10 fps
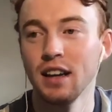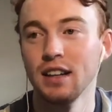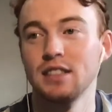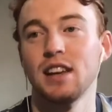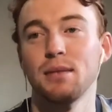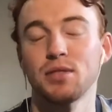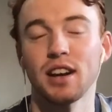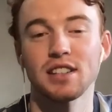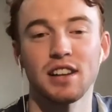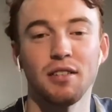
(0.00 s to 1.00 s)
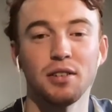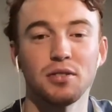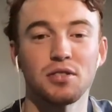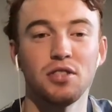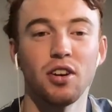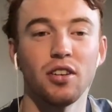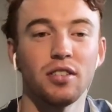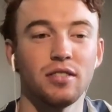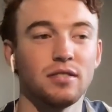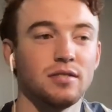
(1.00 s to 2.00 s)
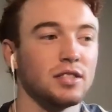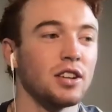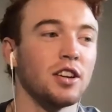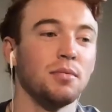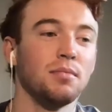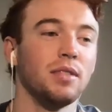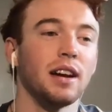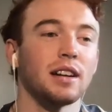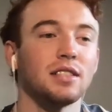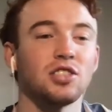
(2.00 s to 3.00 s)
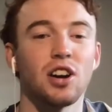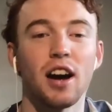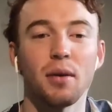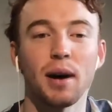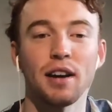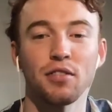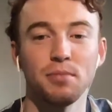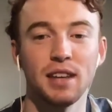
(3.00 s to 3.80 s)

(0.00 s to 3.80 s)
Seems like someone who's not going to like shy away from the